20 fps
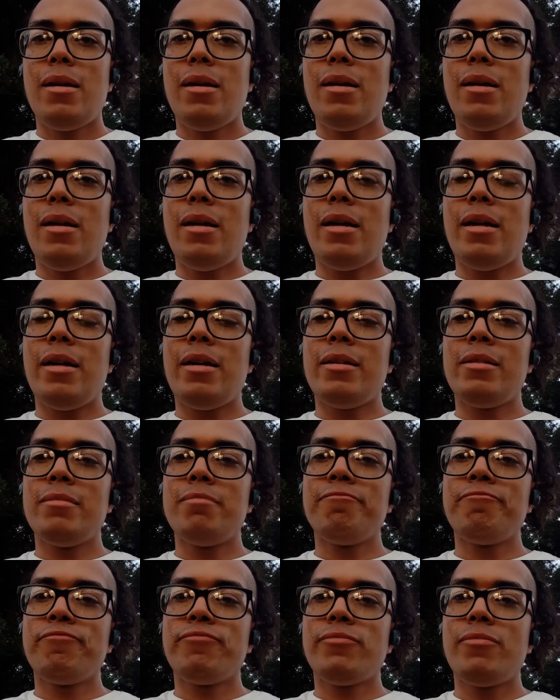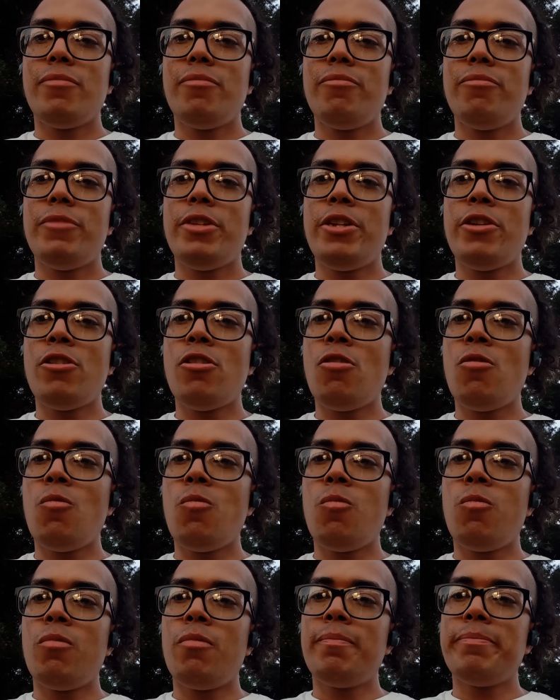Um, you know,
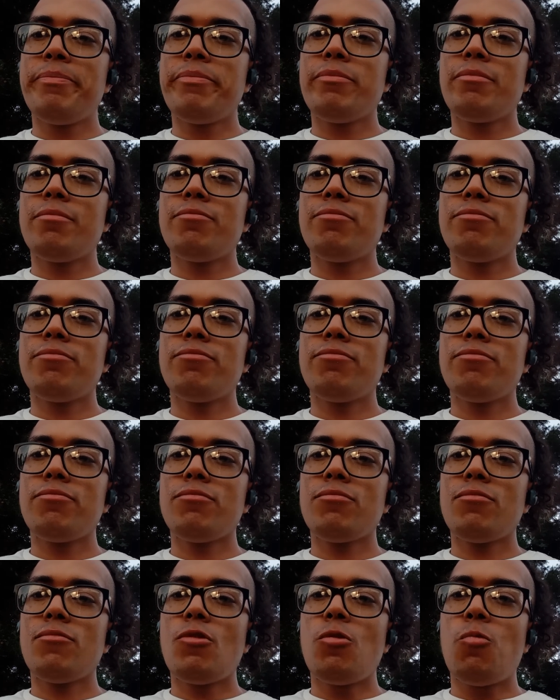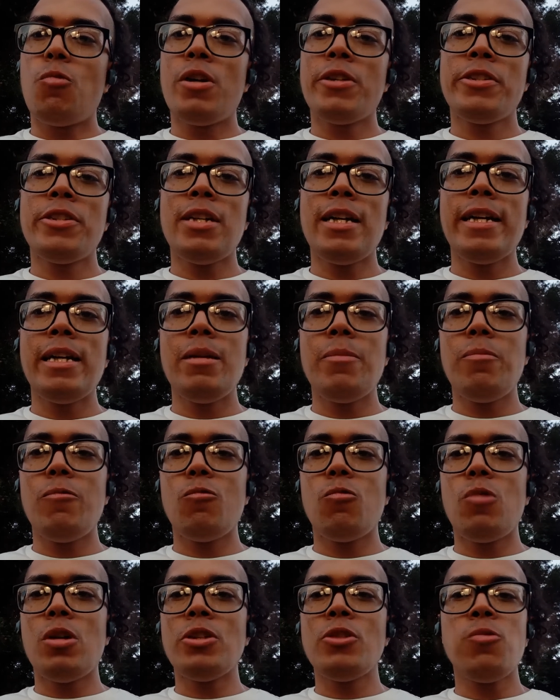once
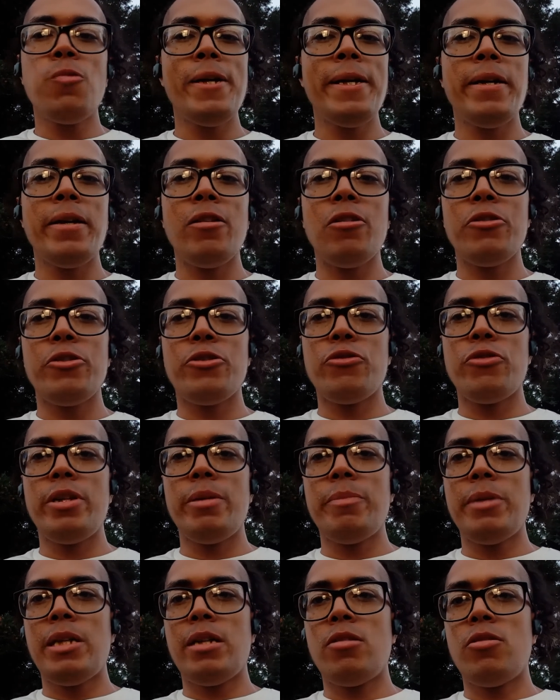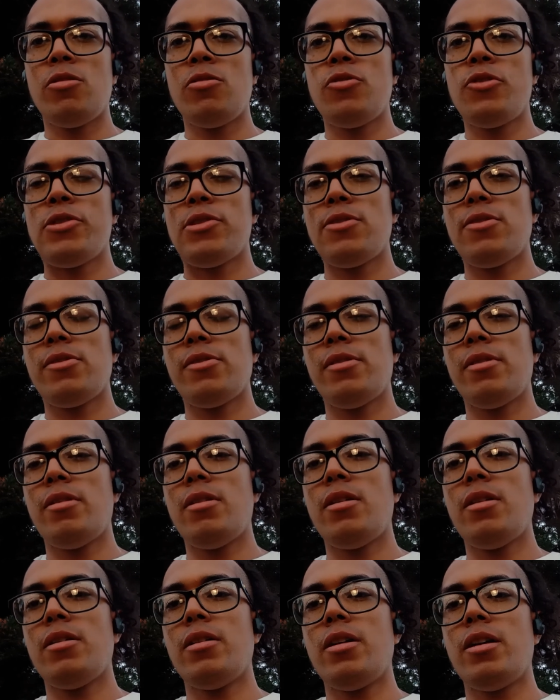we get our dream house,
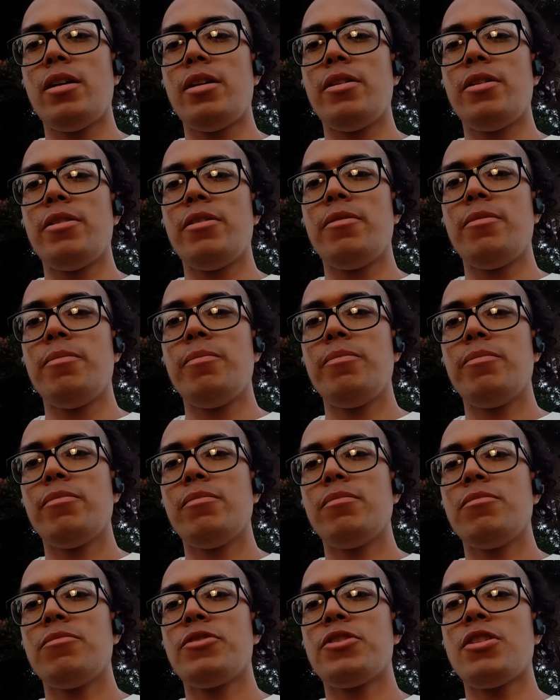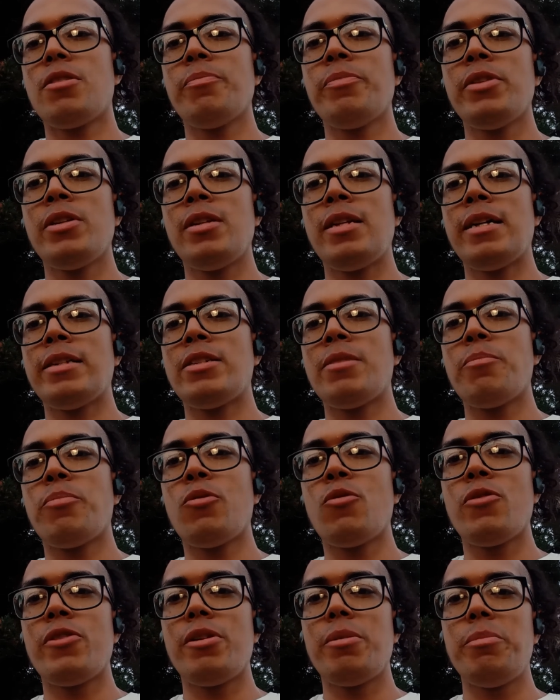uh, something that's
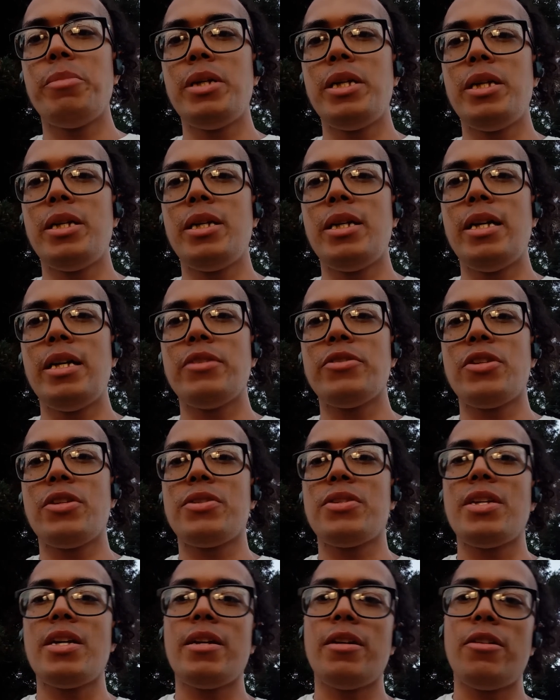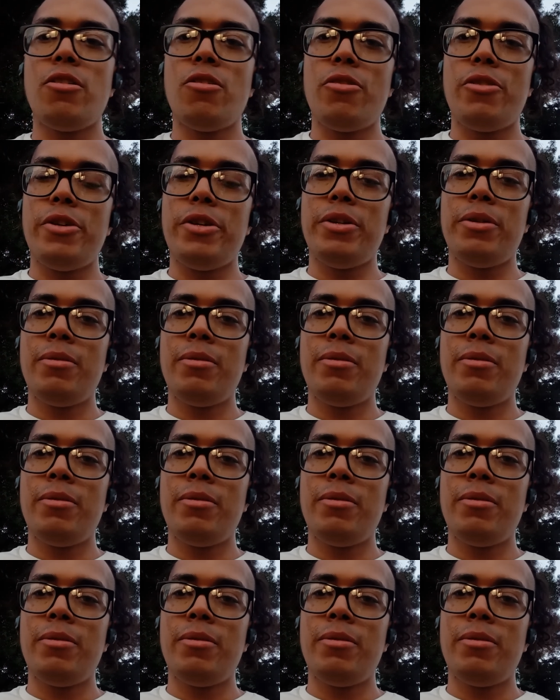important to me is a Zen garden.